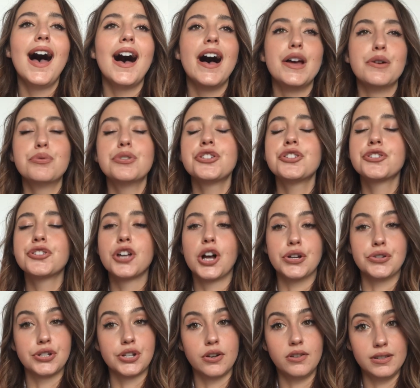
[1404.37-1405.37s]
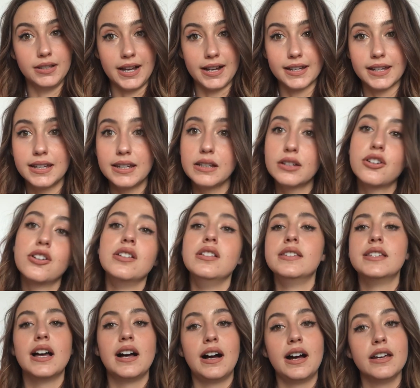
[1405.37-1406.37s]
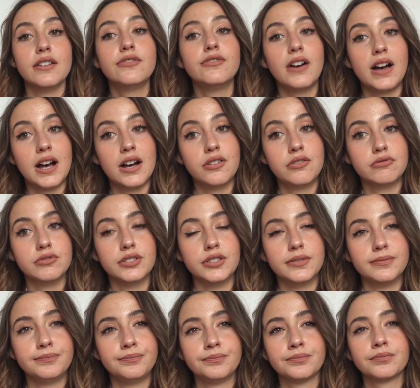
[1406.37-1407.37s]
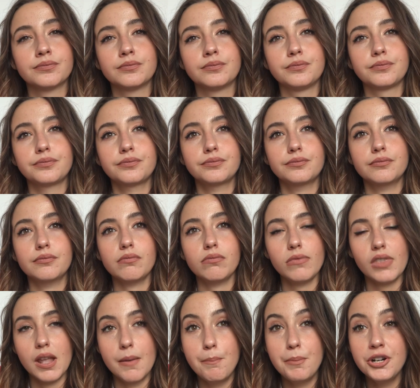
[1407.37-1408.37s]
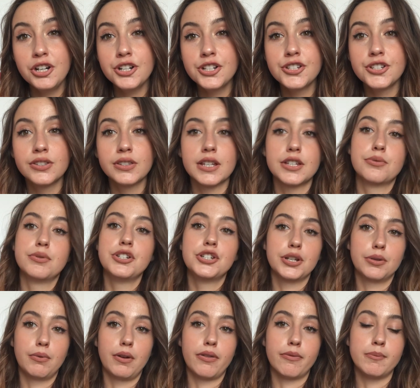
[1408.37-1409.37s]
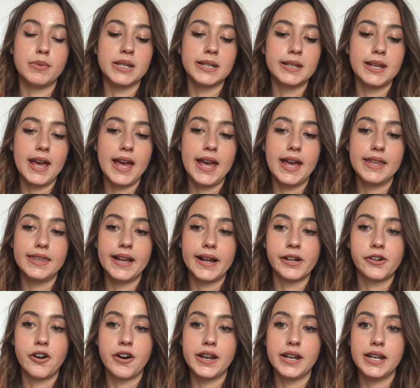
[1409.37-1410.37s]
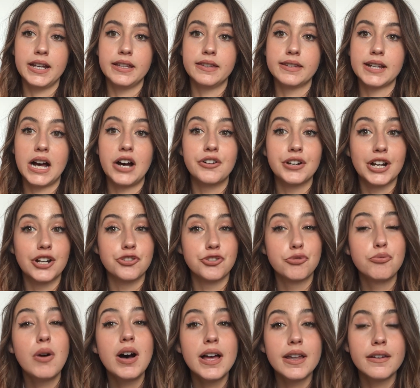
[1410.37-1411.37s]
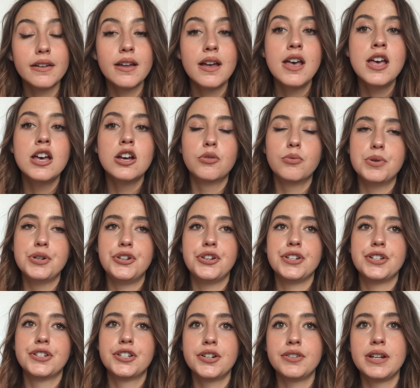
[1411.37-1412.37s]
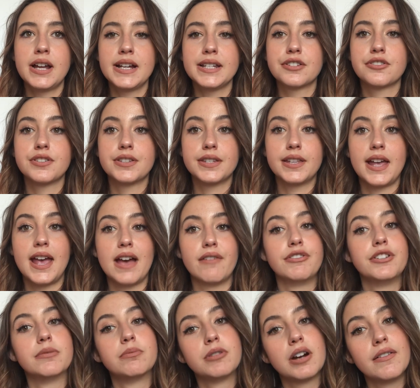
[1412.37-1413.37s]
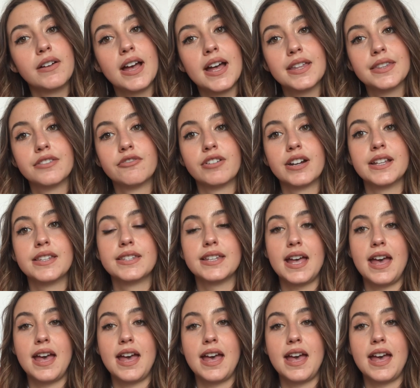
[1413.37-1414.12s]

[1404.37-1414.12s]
I was so lucky, because I found a person that switched it with me, and I got it in Townhouse 1, which is so nice because they have their private entrance